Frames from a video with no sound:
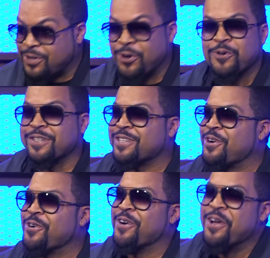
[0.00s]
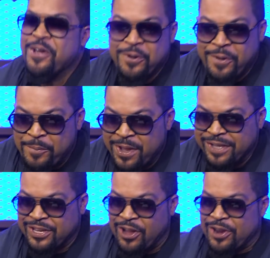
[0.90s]
cool. It's cool. I mean,
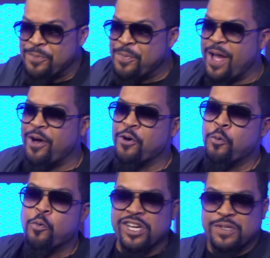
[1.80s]
talking about which